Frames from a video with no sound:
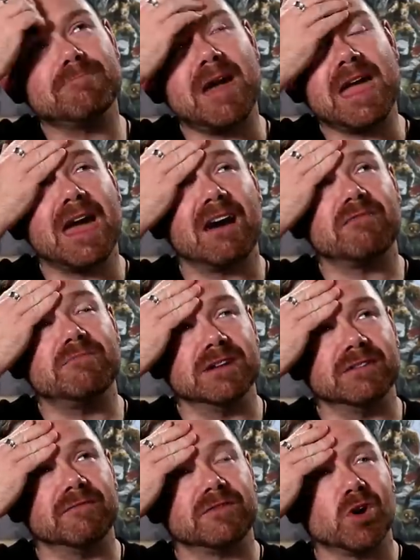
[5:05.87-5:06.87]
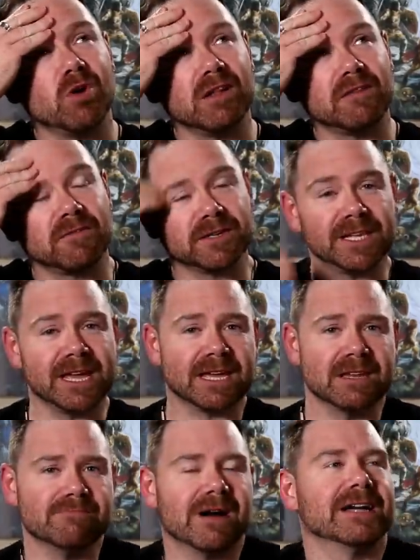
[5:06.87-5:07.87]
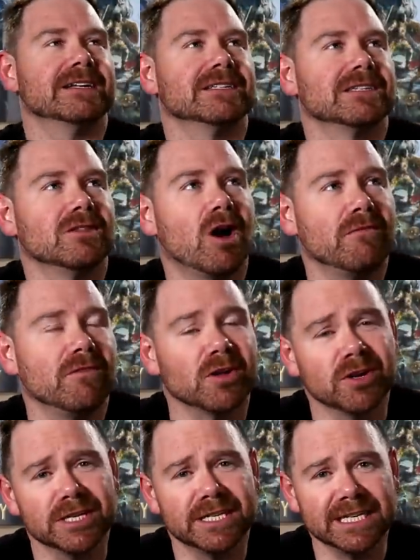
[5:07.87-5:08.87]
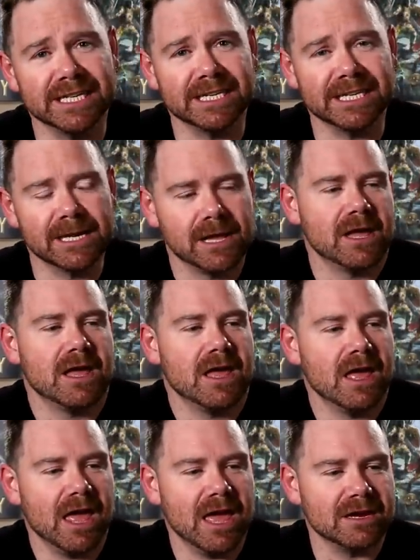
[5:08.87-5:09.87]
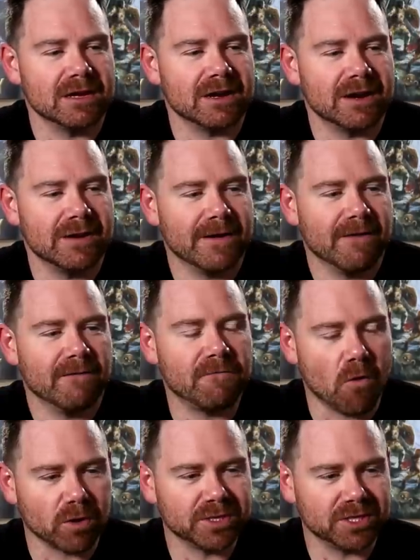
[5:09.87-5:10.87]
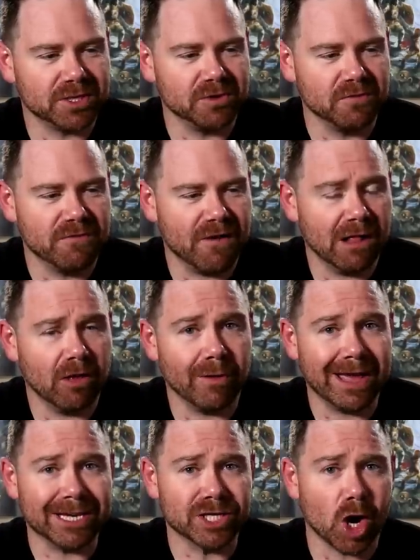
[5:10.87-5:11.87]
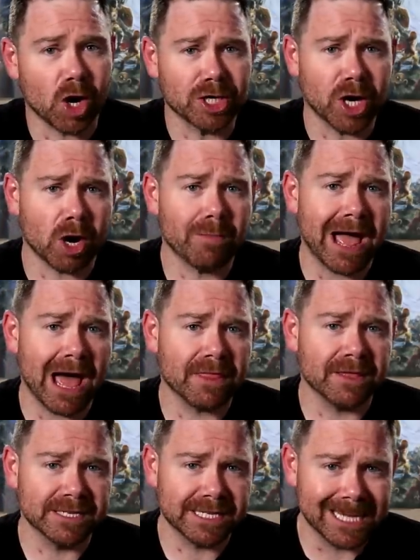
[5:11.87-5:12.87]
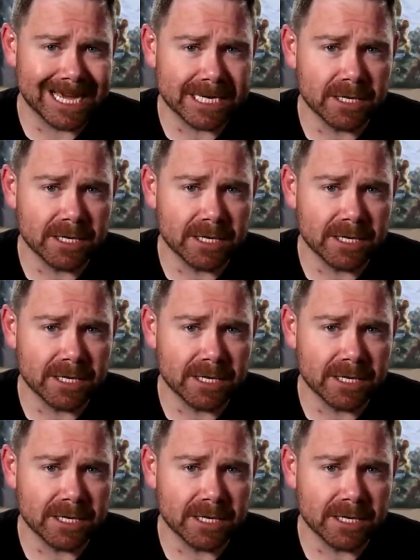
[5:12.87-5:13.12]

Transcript: may have been totally forsaken by his lawful good deity and uh, forced to follow a dark, dark path instead.